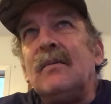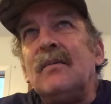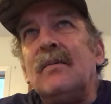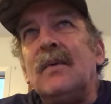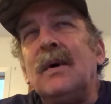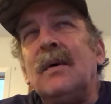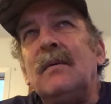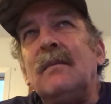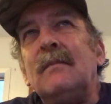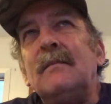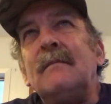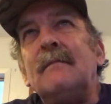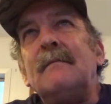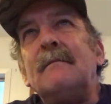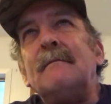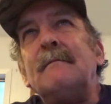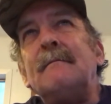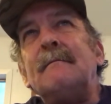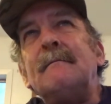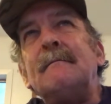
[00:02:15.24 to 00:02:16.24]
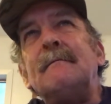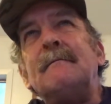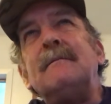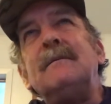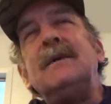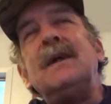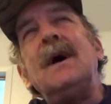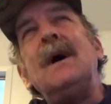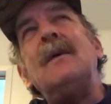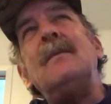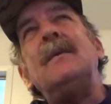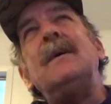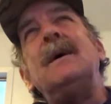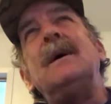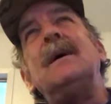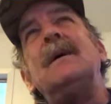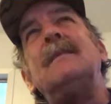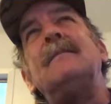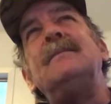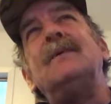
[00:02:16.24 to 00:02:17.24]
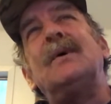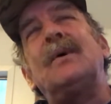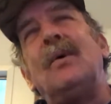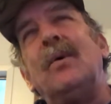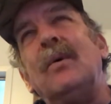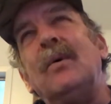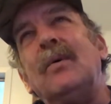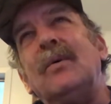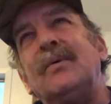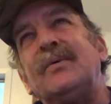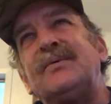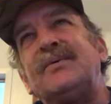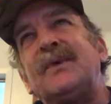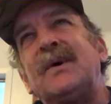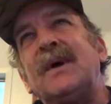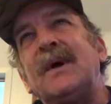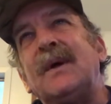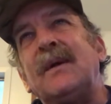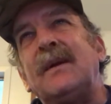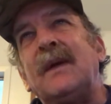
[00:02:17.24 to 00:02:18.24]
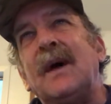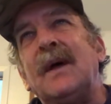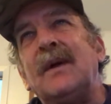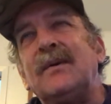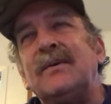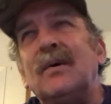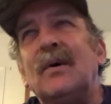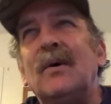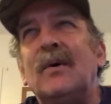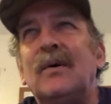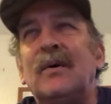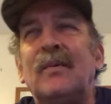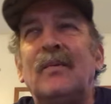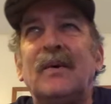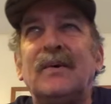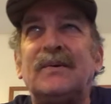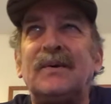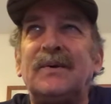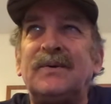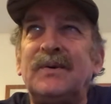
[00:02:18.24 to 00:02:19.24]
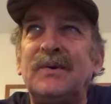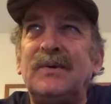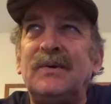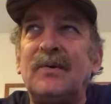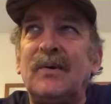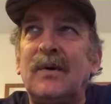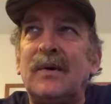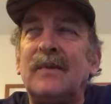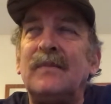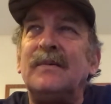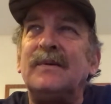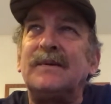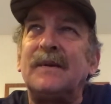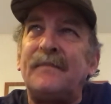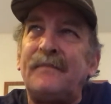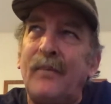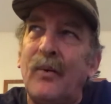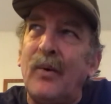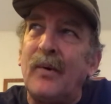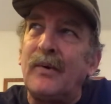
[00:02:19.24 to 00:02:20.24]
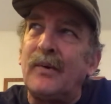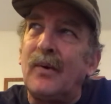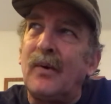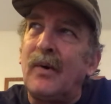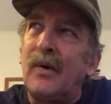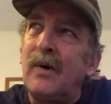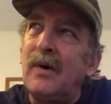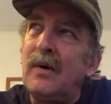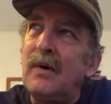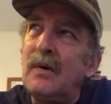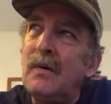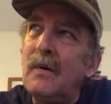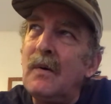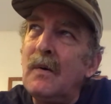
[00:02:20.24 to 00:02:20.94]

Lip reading: Well, now we have Nicole saying that no, it wasn't a 2-door, it was a 4-door.